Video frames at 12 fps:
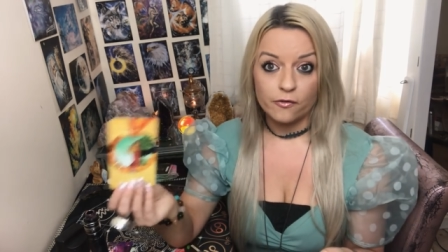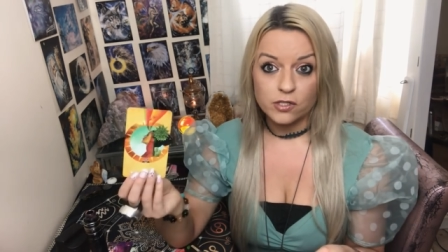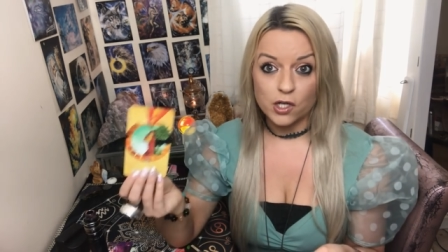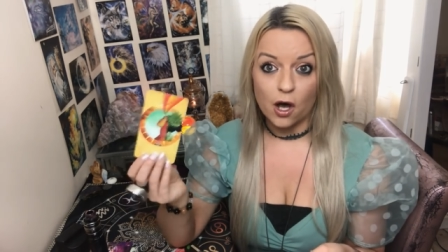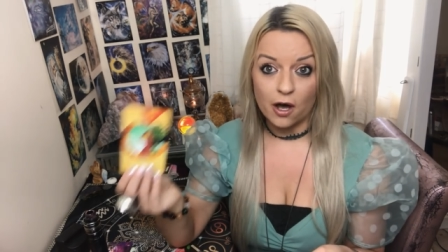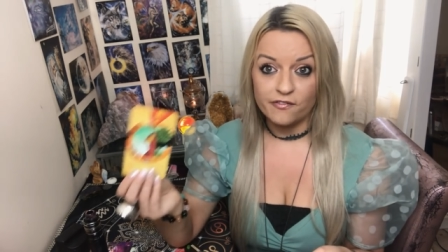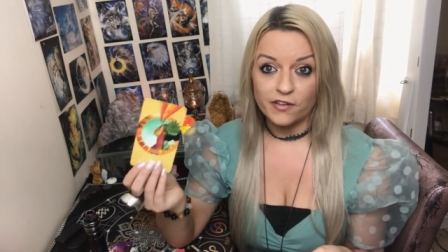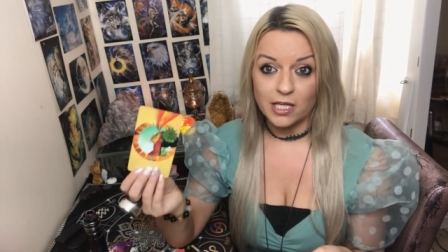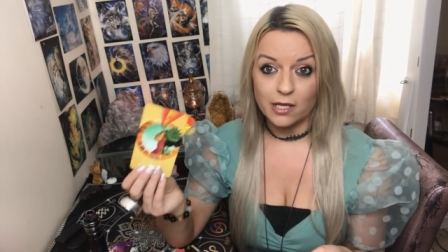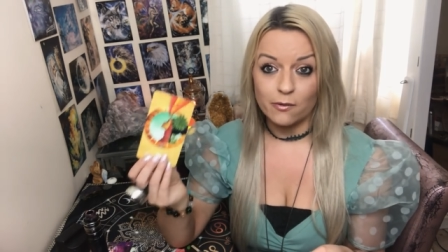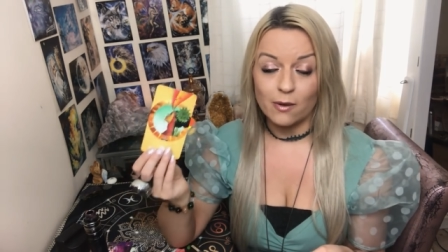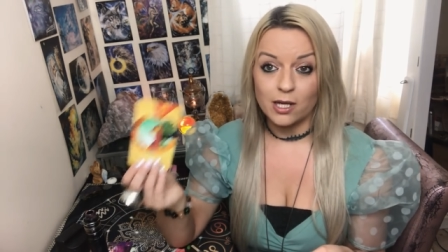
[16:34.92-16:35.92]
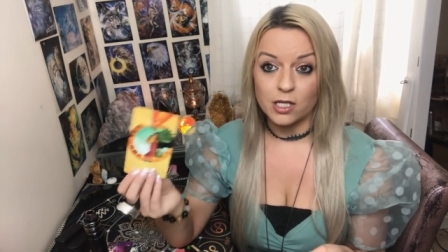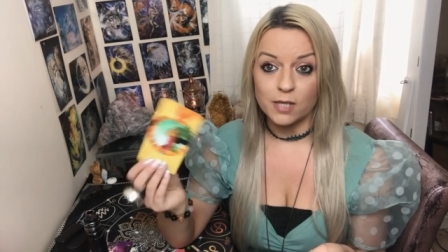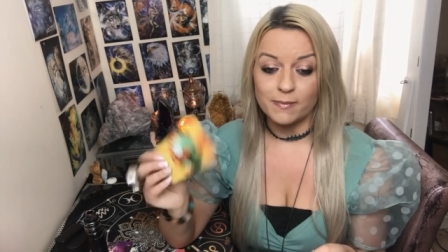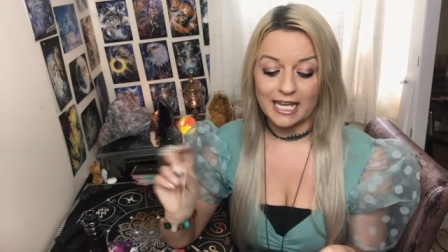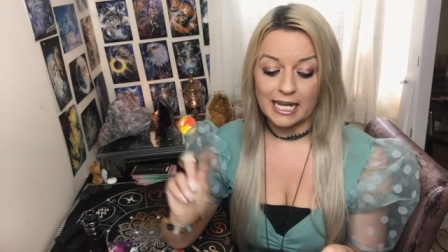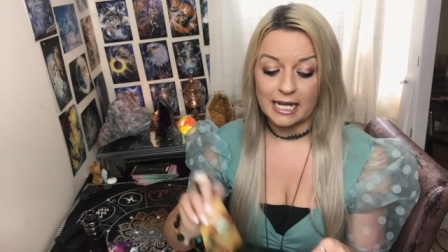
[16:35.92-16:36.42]
to offer you a new
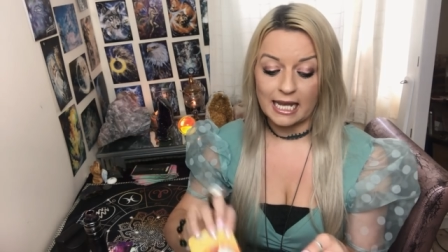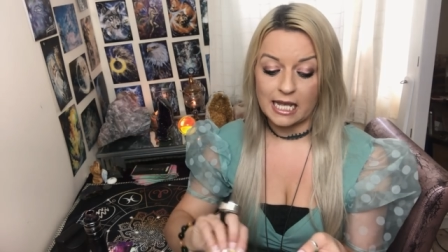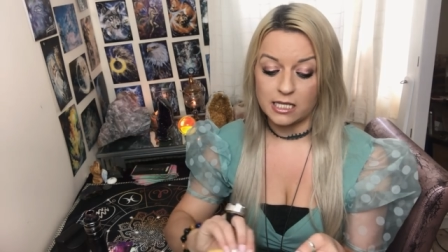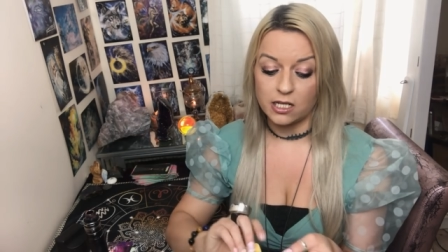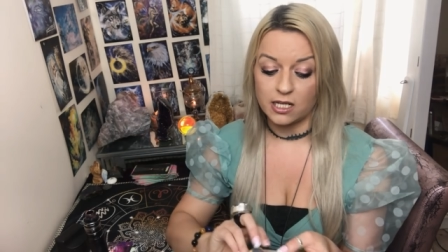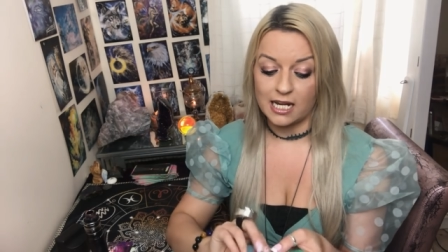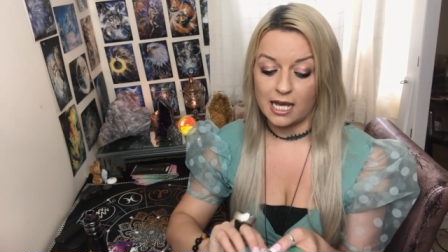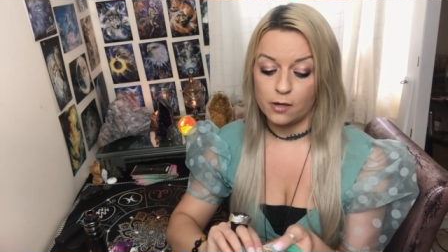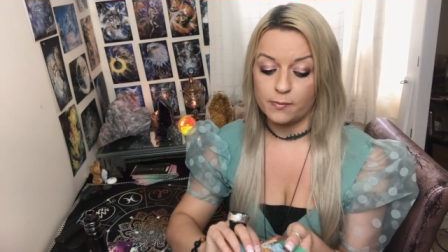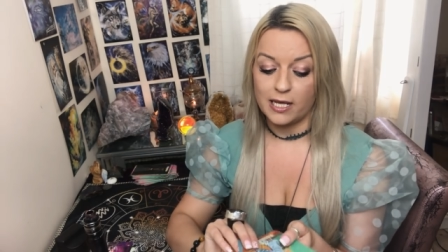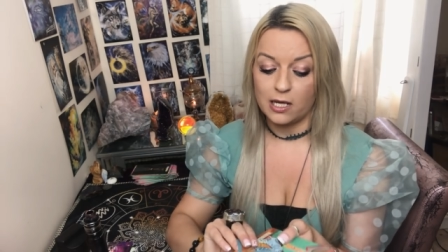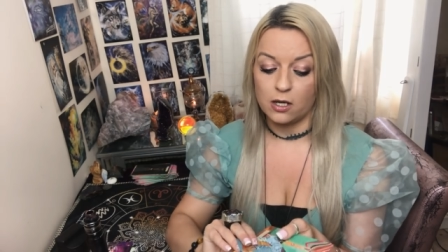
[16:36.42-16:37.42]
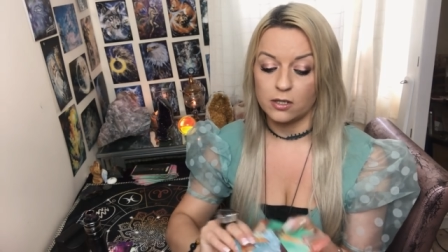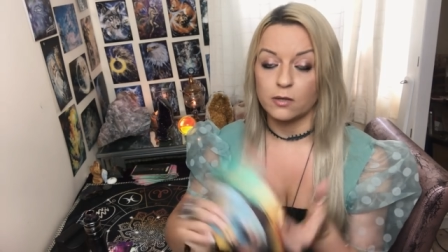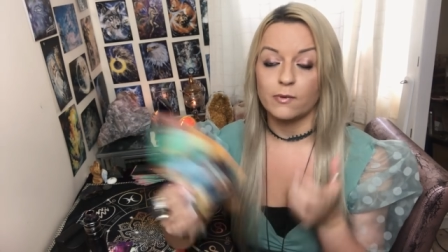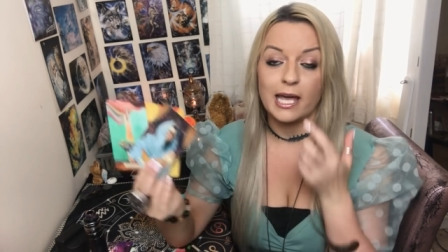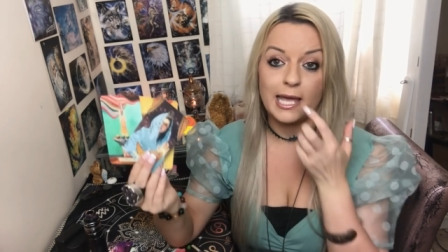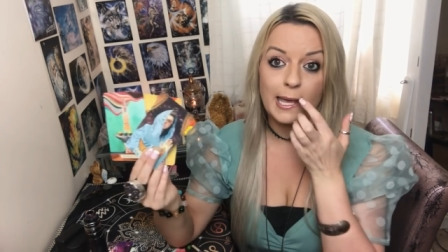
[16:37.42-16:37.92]
beginning and you can help it along the
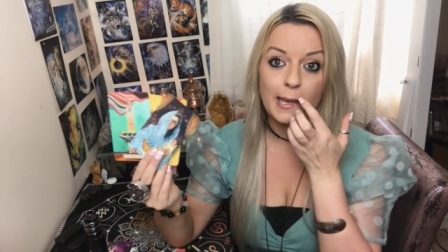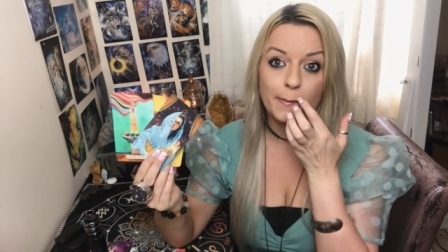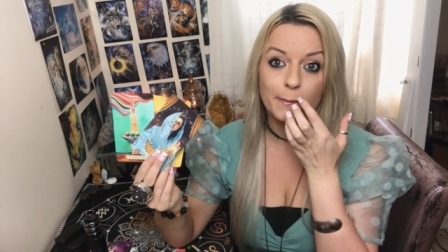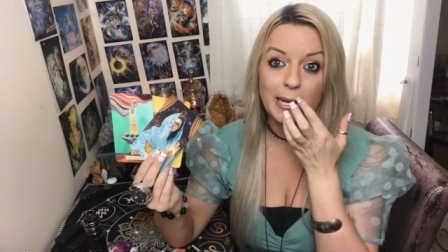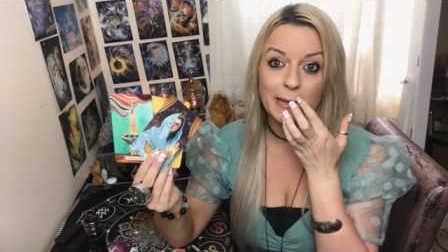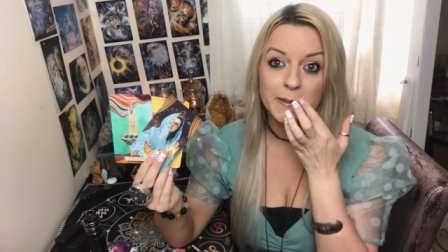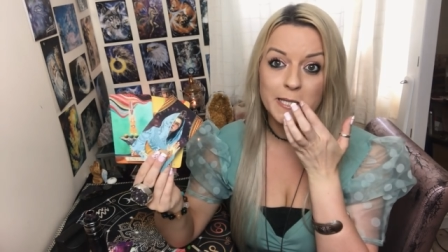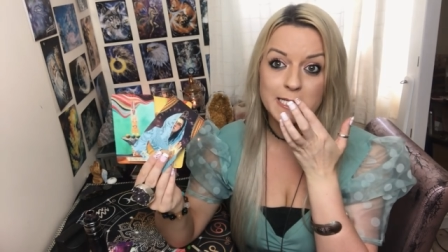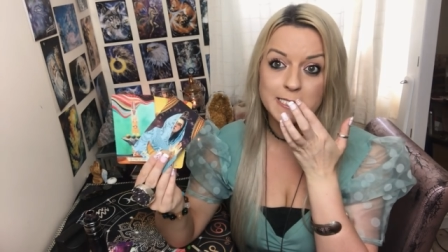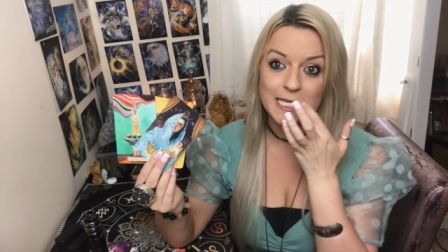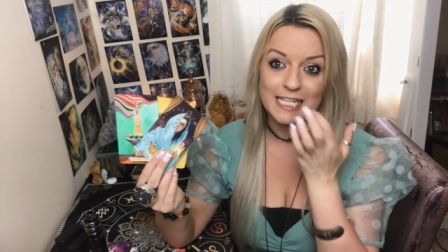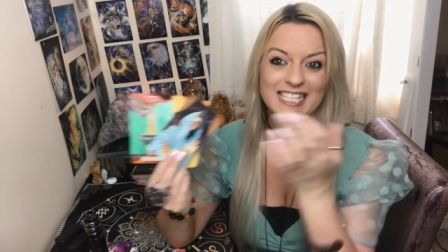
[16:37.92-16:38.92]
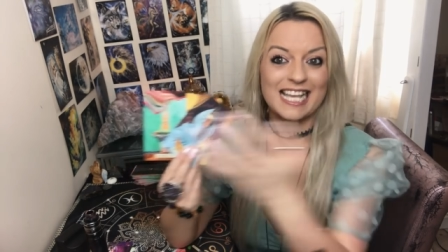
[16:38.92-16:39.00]
way in manifesting.